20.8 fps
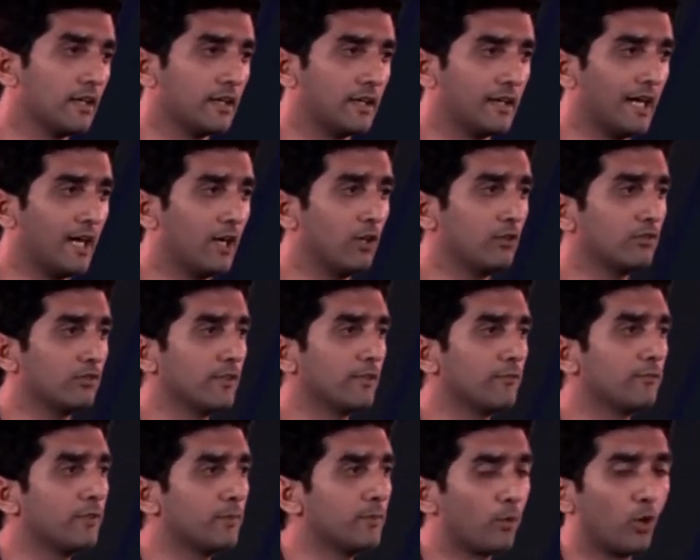Now
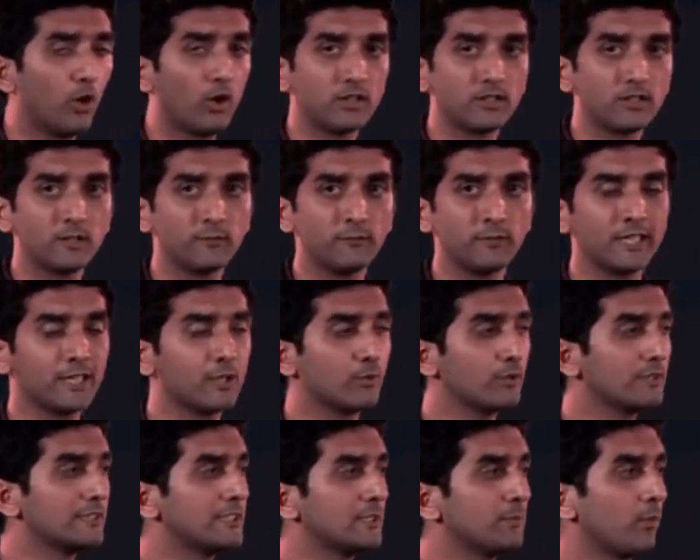if we plot the
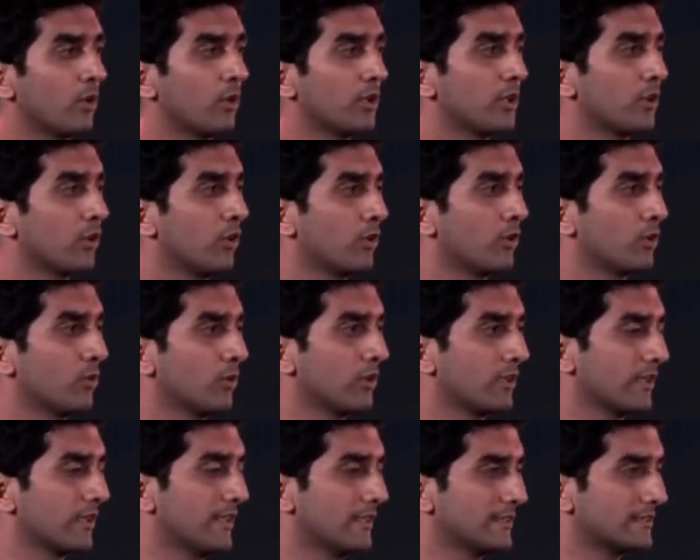frequency polygon
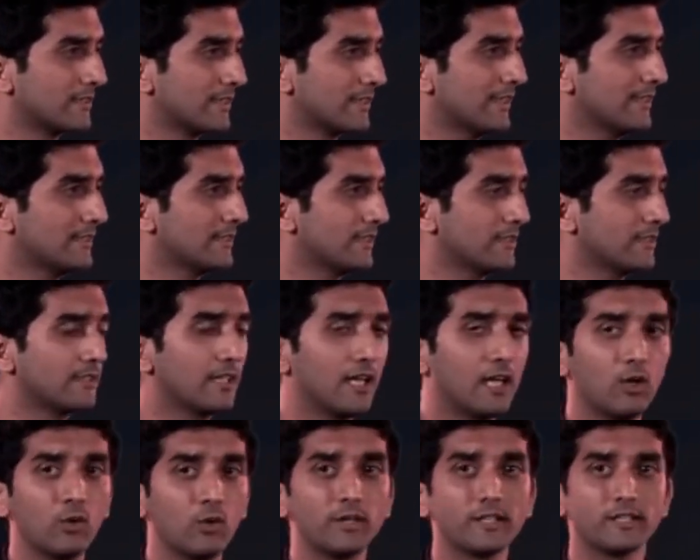over this is
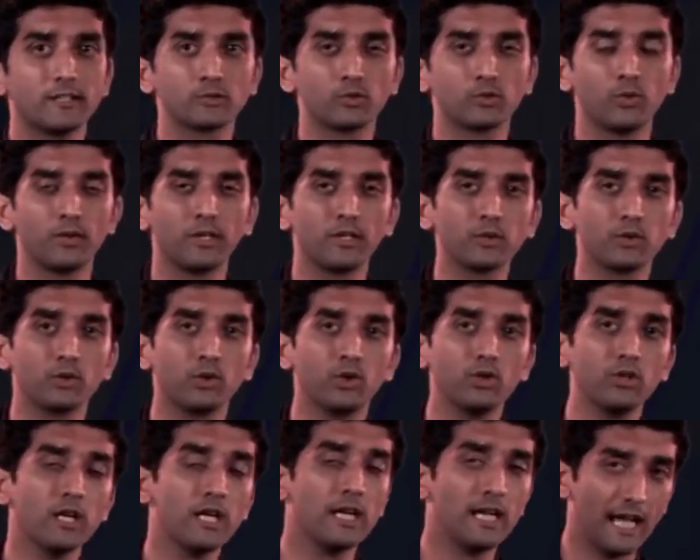how it is going to
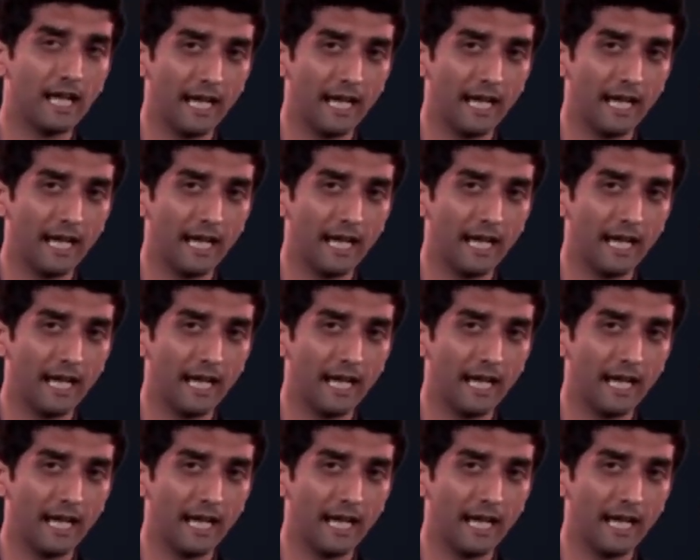look.